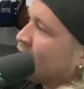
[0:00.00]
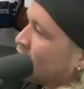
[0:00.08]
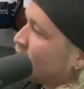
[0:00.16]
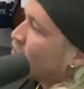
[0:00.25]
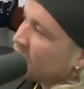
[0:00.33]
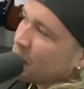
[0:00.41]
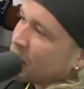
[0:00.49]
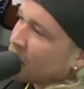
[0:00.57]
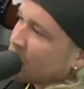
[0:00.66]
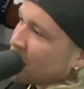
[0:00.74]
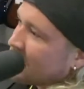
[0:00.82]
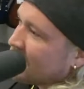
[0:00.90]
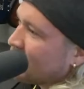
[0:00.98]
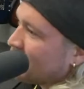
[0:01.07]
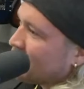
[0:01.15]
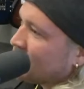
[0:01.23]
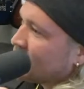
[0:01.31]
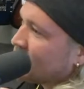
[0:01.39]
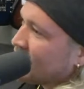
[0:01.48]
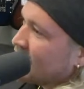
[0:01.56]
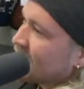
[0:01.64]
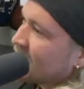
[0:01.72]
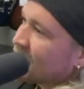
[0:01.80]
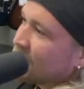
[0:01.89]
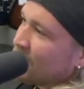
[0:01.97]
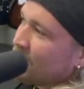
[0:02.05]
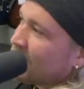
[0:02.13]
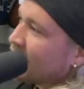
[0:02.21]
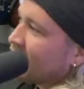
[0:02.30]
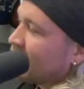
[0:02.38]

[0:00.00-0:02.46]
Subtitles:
Do you say booger with him? Is it a group booger?